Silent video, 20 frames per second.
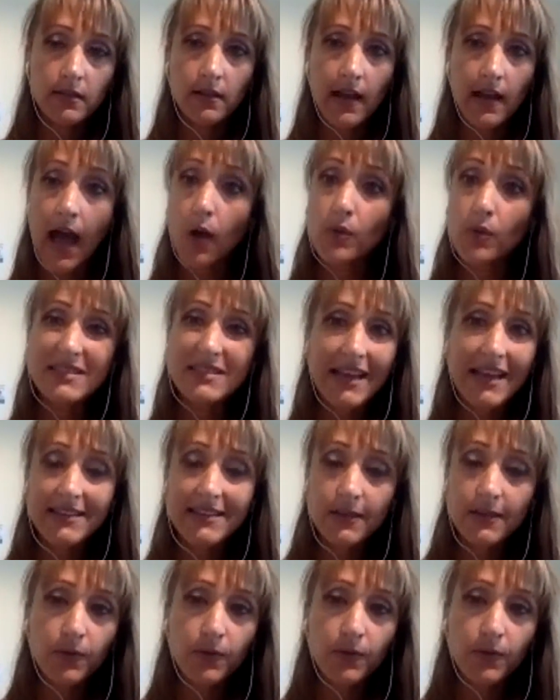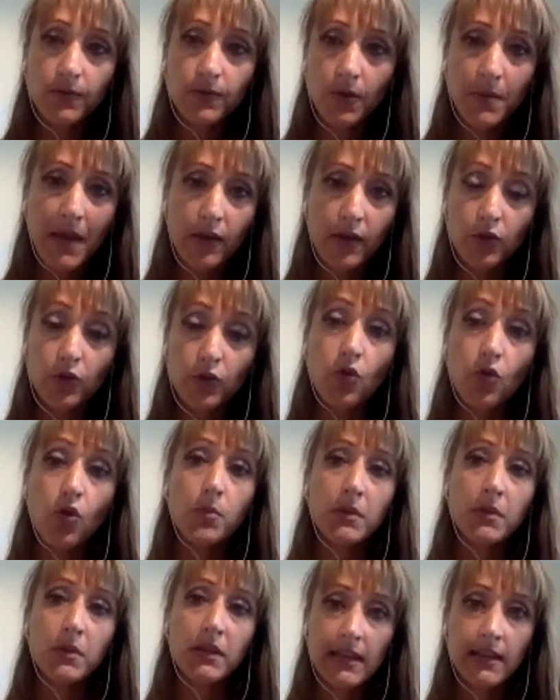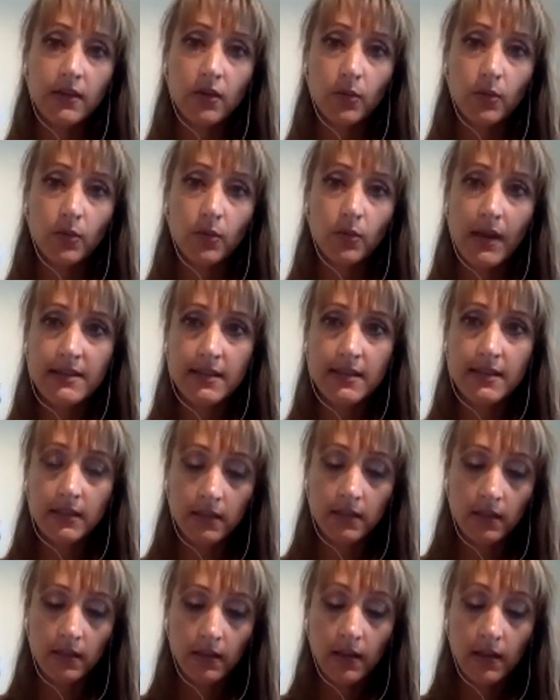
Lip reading: How is that different from how you normally eat a raisin?